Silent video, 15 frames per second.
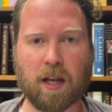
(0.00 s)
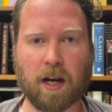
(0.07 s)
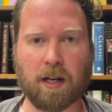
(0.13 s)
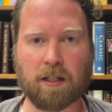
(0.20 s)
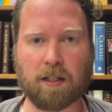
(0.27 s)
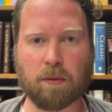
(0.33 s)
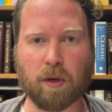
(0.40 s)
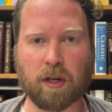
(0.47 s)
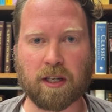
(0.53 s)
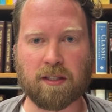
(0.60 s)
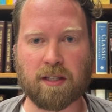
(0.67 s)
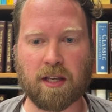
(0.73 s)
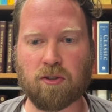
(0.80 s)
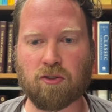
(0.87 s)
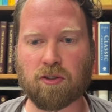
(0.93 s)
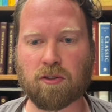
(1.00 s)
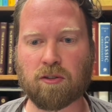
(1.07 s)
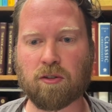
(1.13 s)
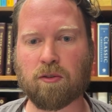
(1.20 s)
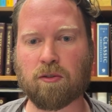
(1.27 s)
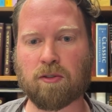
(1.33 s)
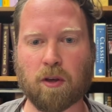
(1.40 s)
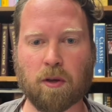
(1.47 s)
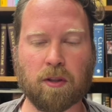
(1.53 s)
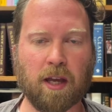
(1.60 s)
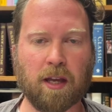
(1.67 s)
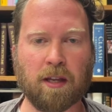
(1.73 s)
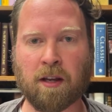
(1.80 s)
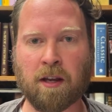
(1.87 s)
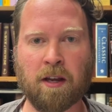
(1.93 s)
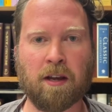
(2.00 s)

that I need to bring attention to so that